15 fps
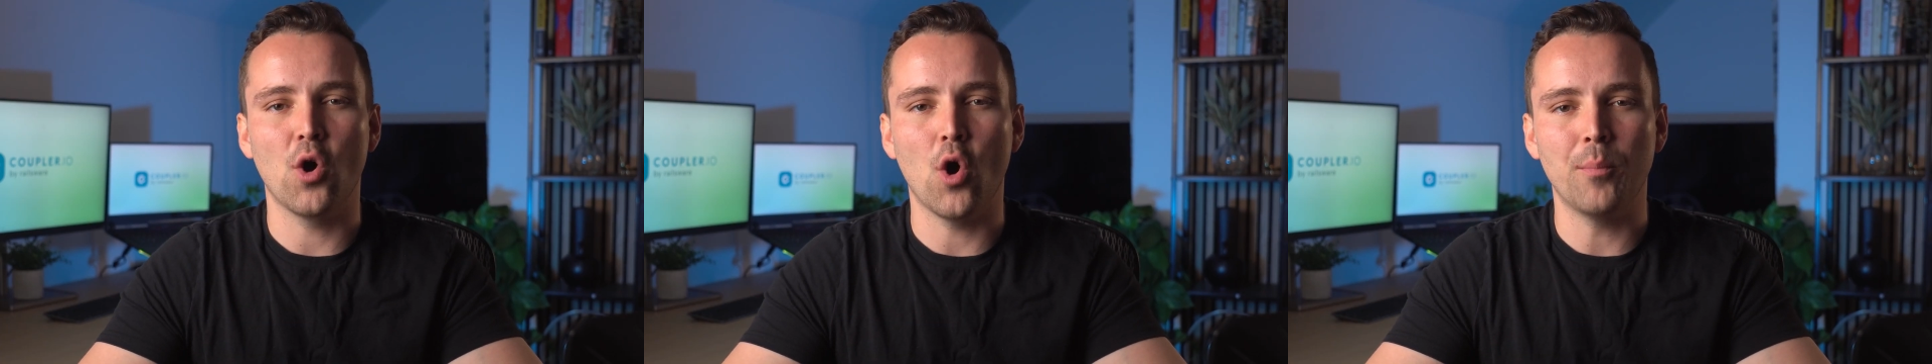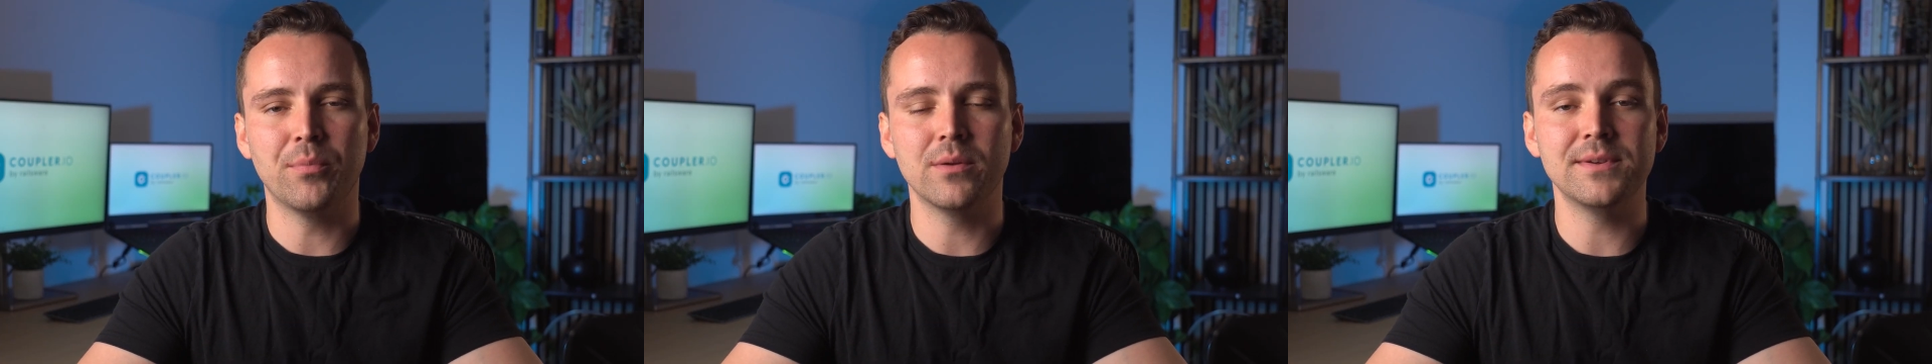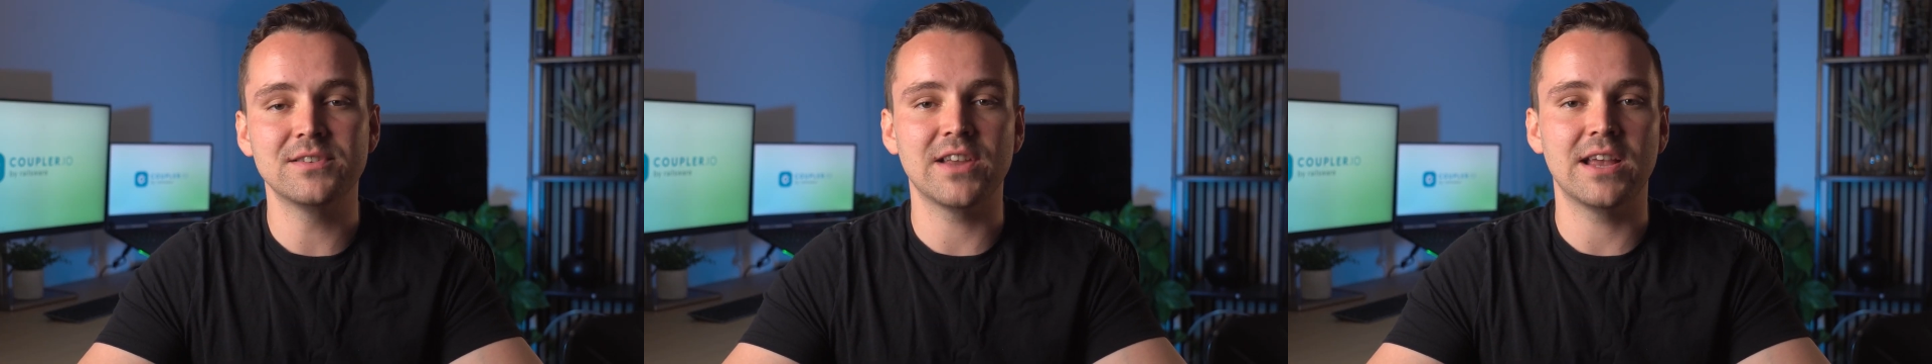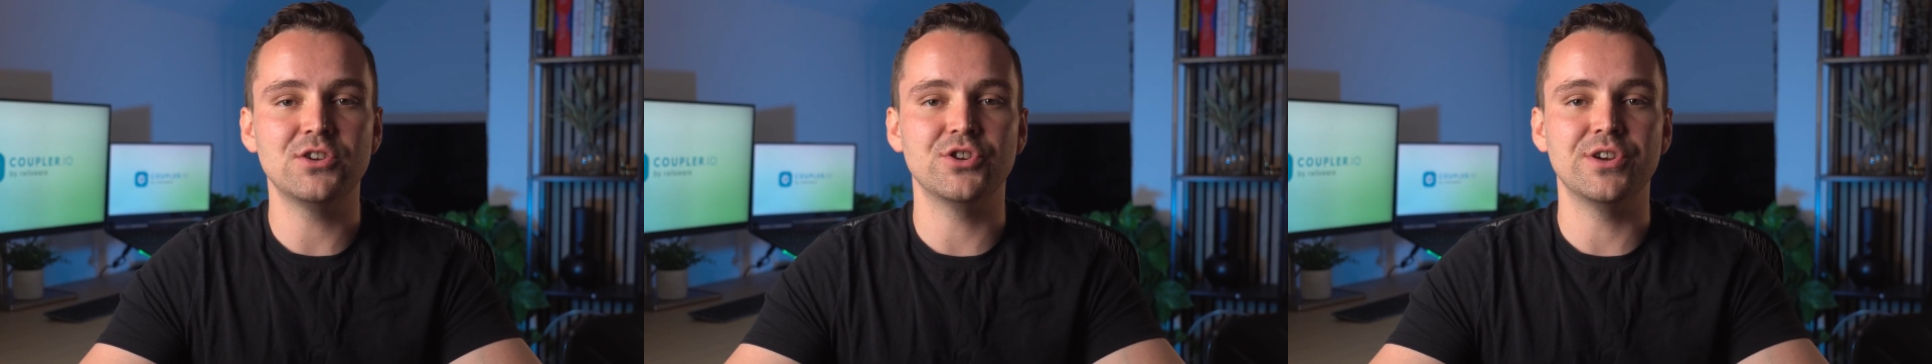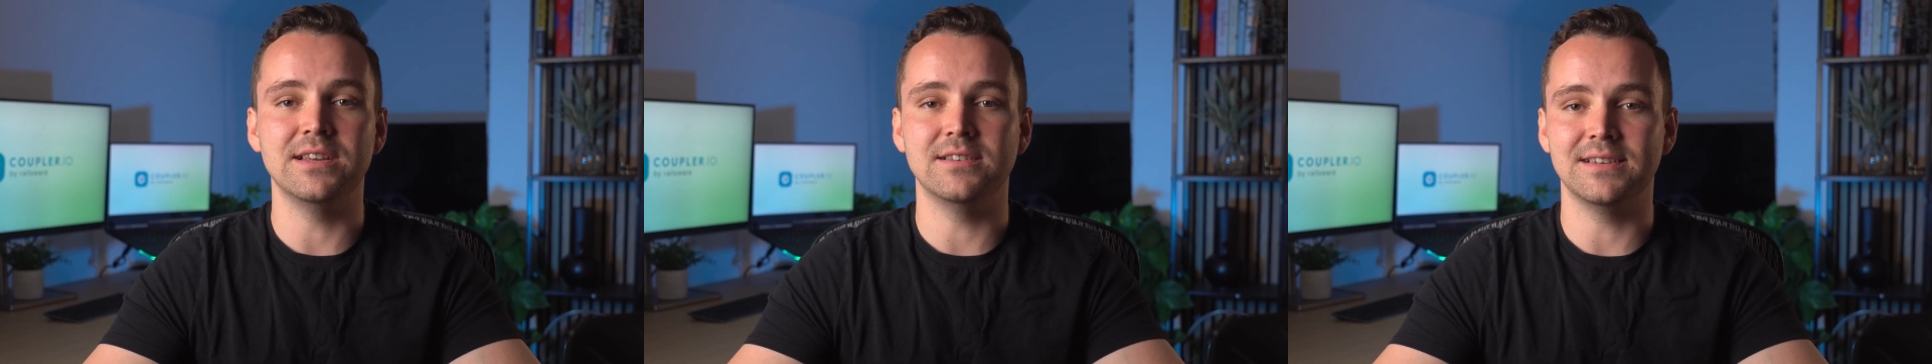
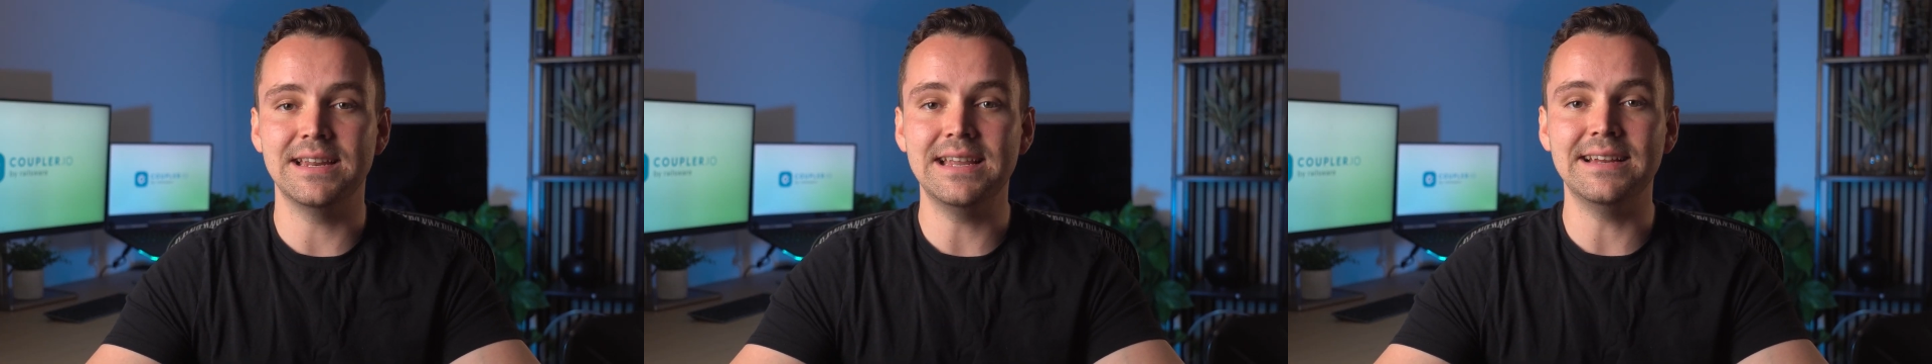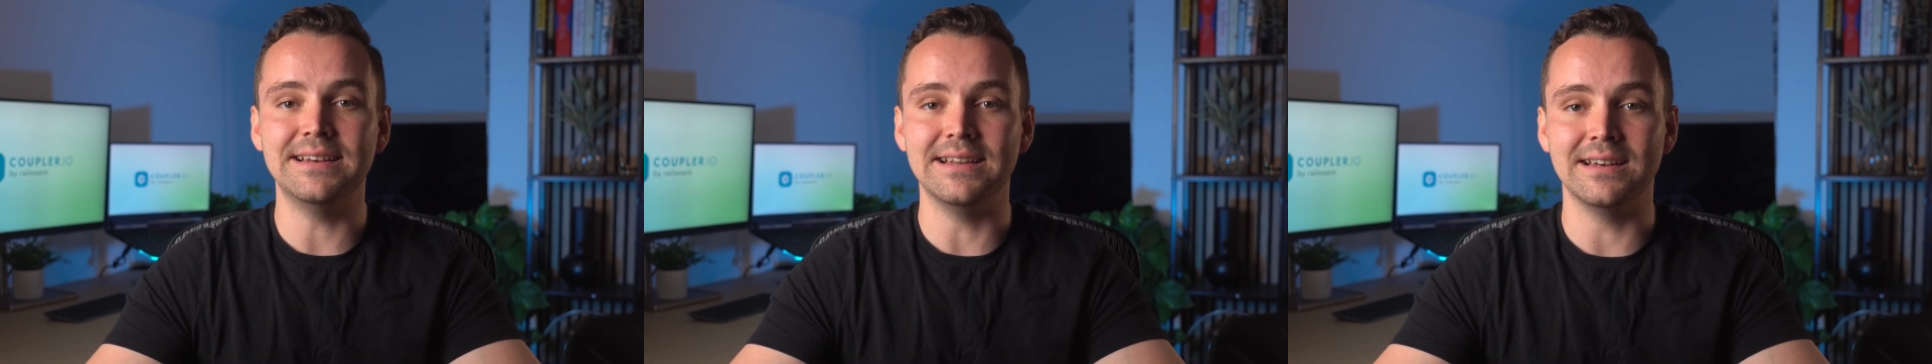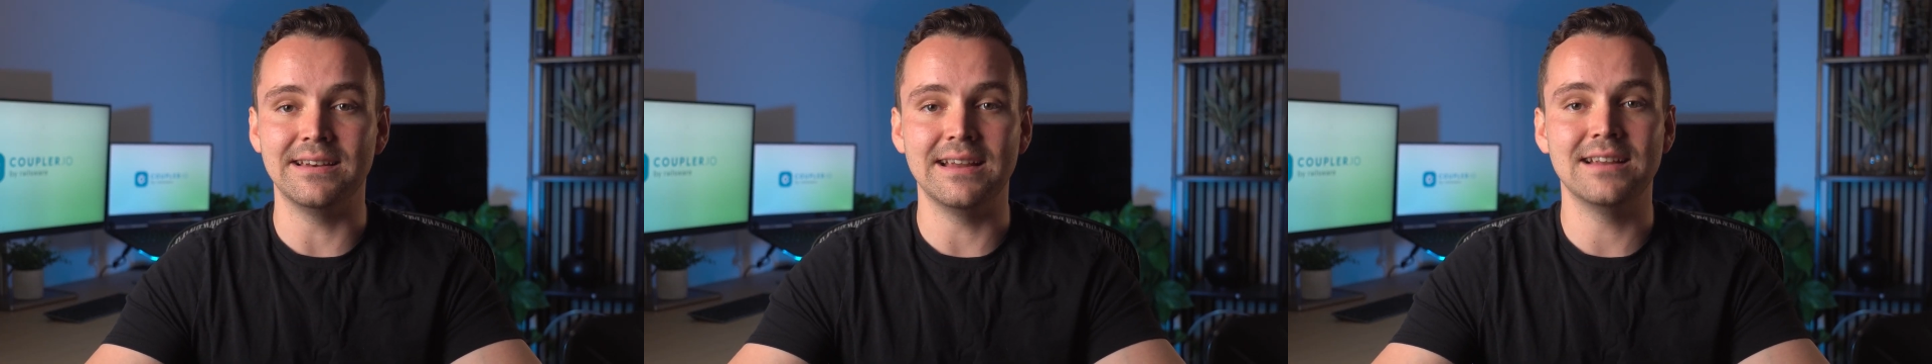optimization is needed